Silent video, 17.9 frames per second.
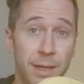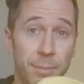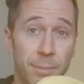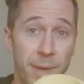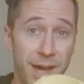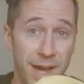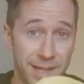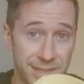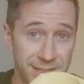
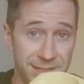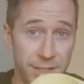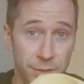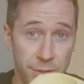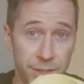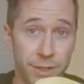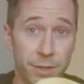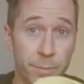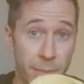
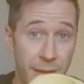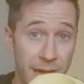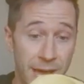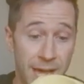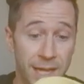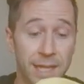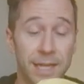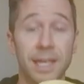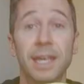posterior
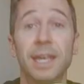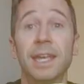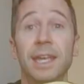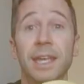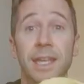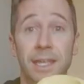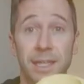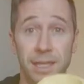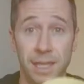back
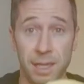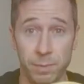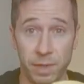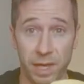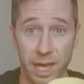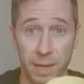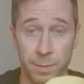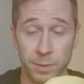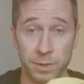hip
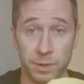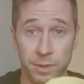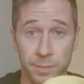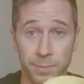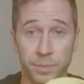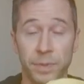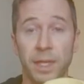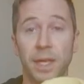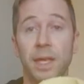
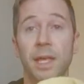capsule